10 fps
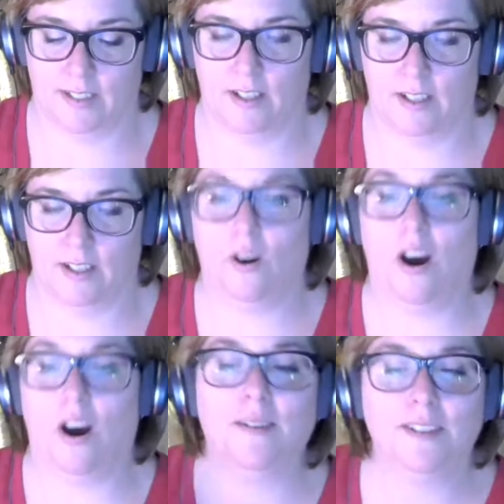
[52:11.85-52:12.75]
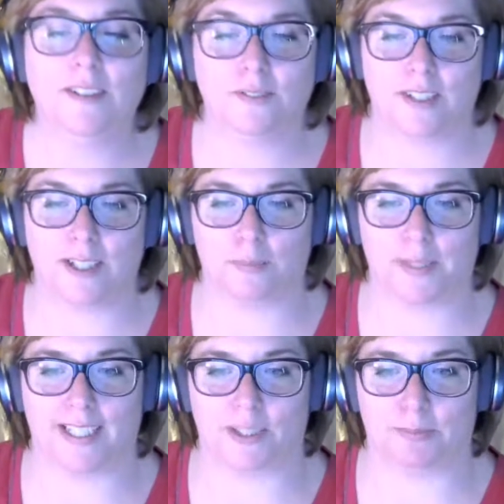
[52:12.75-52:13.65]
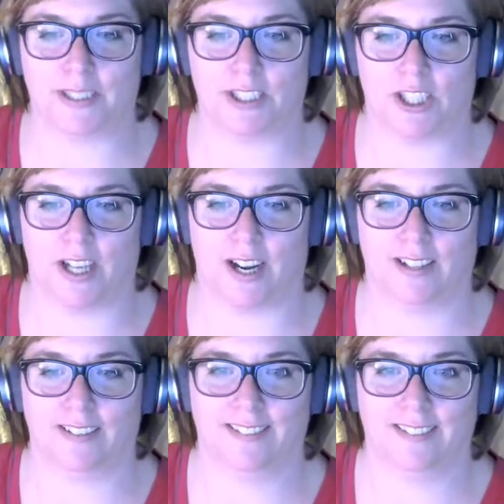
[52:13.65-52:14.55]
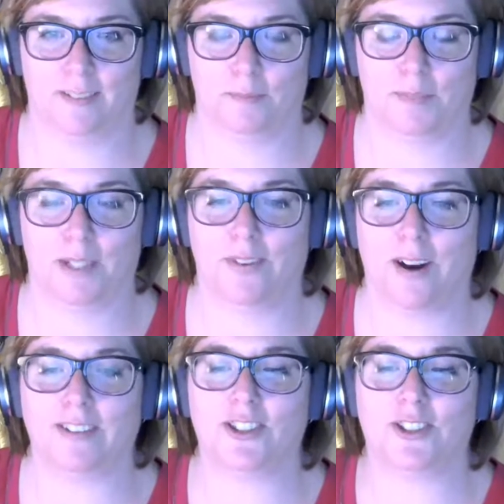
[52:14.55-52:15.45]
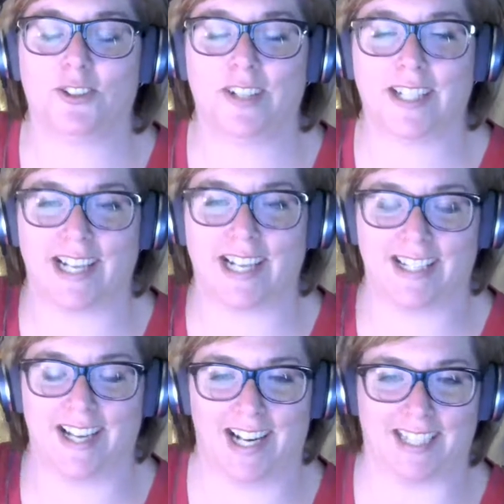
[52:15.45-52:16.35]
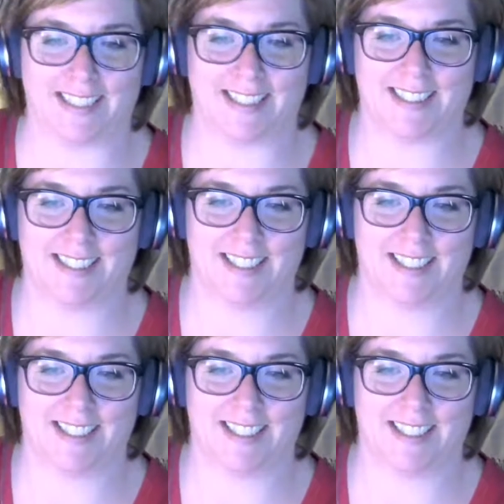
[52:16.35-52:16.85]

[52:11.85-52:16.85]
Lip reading: Well, I wouldn't run a PHP chat, but if I was doing it as,